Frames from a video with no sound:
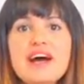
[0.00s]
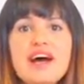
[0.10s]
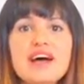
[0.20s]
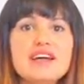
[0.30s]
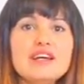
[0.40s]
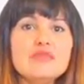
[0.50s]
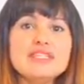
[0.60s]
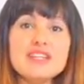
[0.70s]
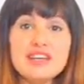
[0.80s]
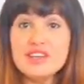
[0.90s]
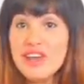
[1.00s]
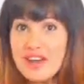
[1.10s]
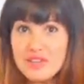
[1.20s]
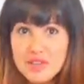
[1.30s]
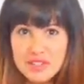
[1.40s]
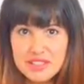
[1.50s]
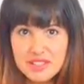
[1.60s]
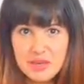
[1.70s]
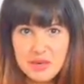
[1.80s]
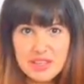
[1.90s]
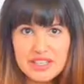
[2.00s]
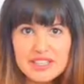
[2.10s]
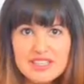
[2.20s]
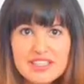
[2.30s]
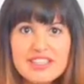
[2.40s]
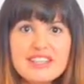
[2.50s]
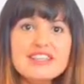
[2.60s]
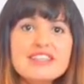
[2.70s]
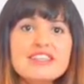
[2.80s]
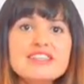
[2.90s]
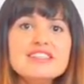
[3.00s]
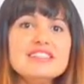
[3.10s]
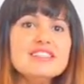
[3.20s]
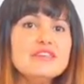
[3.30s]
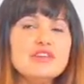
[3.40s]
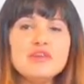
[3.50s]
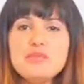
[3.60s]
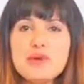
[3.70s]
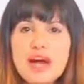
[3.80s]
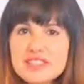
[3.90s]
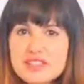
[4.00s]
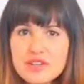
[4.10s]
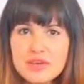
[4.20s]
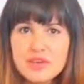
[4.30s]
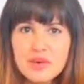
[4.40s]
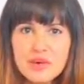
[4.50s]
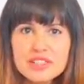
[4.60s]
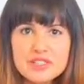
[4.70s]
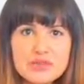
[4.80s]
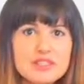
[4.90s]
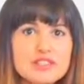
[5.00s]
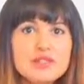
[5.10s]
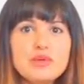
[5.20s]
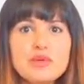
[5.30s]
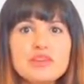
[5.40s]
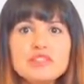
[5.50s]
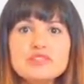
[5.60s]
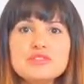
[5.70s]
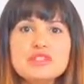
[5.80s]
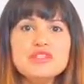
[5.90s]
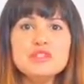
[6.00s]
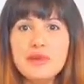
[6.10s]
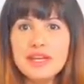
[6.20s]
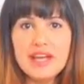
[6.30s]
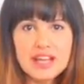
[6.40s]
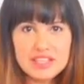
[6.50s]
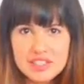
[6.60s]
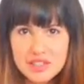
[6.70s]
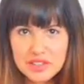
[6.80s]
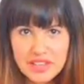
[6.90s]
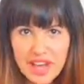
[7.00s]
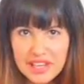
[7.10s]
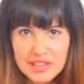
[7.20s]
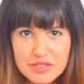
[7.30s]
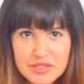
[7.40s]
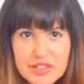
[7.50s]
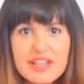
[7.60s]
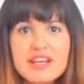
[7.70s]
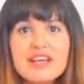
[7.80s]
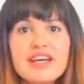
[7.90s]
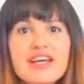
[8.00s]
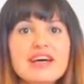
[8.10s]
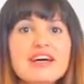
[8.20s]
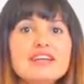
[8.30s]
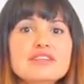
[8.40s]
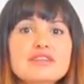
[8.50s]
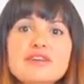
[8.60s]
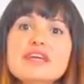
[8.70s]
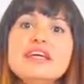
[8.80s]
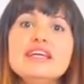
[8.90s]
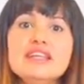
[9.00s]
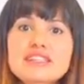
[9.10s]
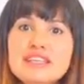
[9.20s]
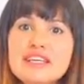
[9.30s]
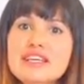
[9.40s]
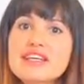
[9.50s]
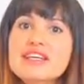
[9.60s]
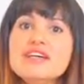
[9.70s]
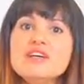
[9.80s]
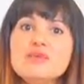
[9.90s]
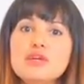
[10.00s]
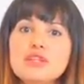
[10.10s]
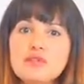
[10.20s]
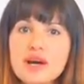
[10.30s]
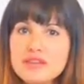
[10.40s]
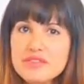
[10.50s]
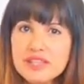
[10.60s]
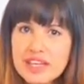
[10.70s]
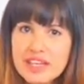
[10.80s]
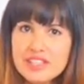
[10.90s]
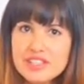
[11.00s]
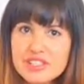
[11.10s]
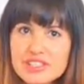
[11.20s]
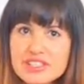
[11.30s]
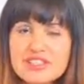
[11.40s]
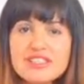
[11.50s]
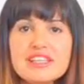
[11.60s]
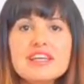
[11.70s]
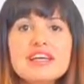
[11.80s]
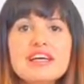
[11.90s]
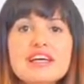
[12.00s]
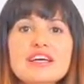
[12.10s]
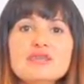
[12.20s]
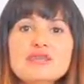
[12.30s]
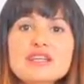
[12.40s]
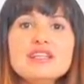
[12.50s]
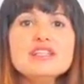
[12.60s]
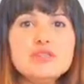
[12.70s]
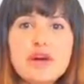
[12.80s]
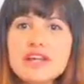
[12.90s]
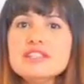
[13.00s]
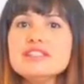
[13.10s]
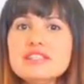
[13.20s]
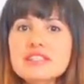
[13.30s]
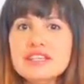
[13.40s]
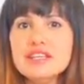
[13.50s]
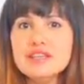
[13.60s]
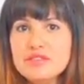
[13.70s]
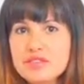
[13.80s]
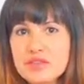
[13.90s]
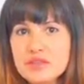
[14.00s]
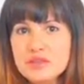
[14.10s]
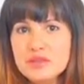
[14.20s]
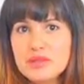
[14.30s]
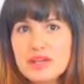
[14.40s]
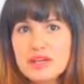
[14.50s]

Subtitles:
I am excited to have you in this course. This is a very practical course with tools for you to enhance your life, and very easy with modifications, and really trying to give you